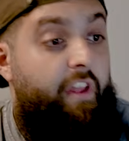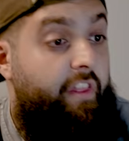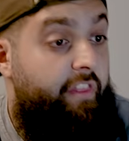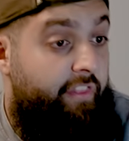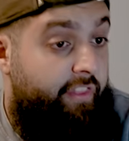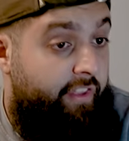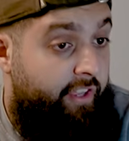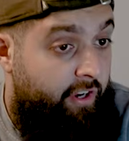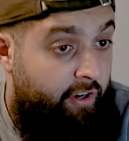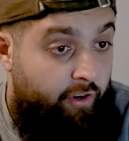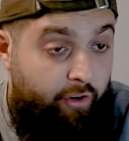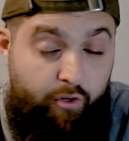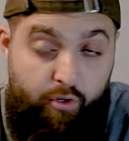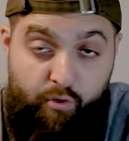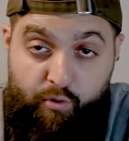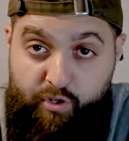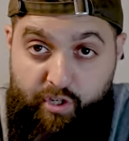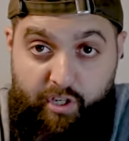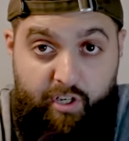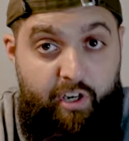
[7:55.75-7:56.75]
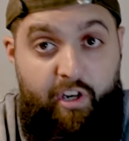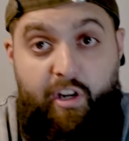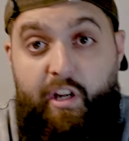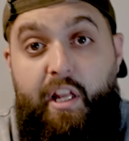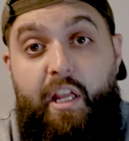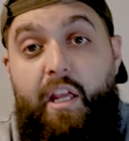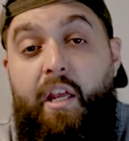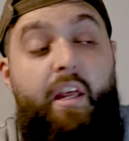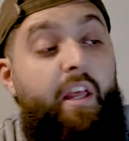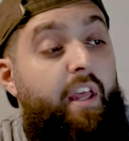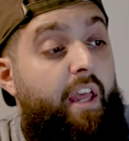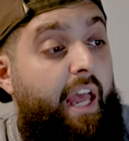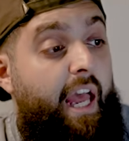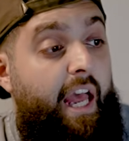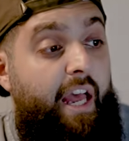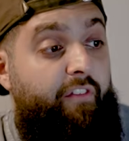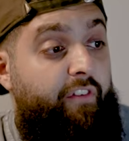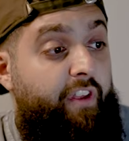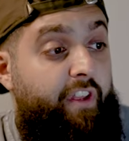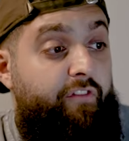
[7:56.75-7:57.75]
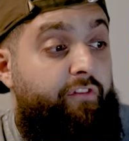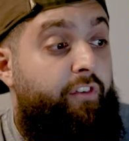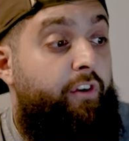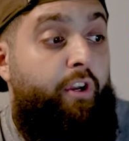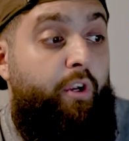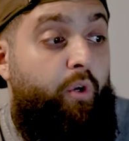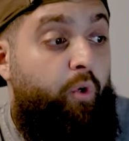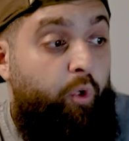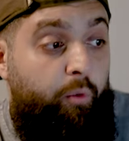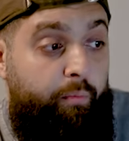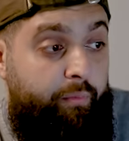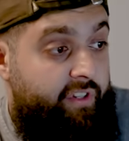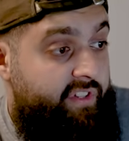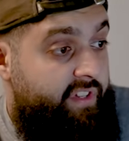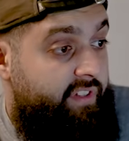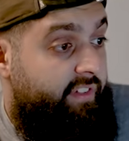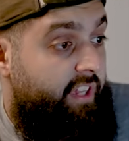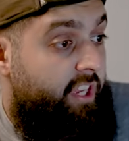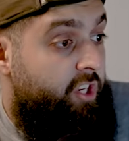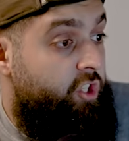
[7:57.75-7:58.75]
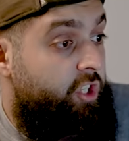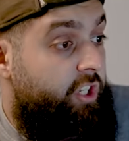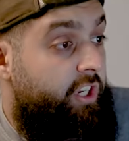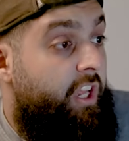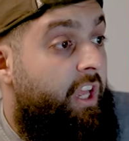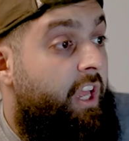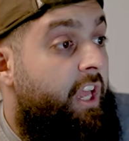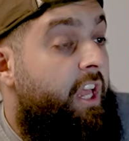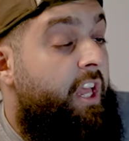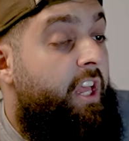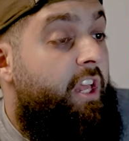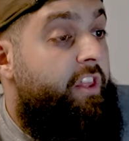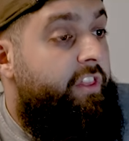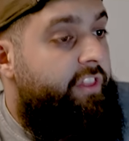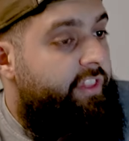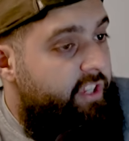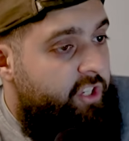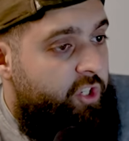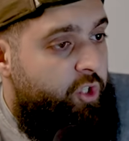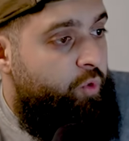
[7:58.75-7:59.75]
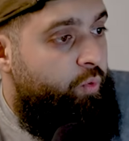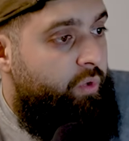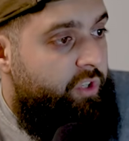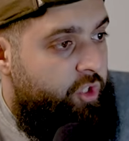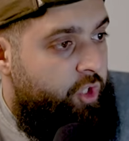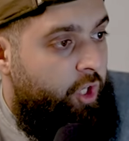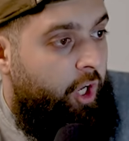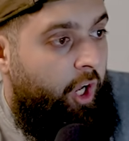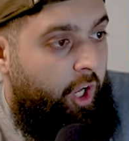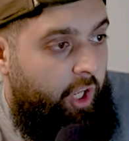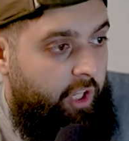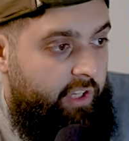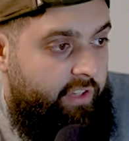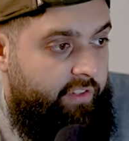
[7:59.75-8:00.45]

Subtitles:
And there you suddenly have a very cool presentation. This was all